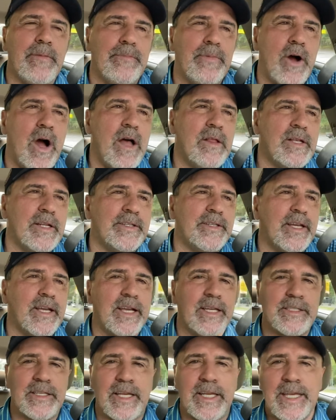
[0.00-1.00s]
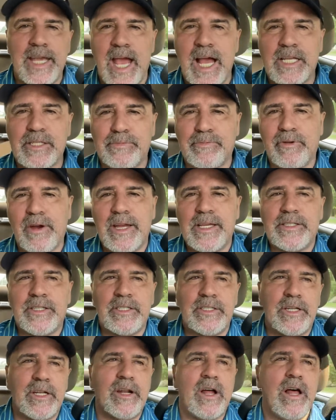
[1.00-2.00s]
politics and gas
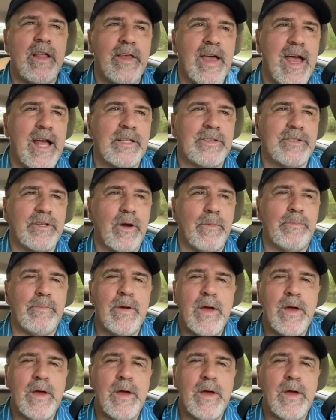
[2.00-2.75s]
prices and all that. So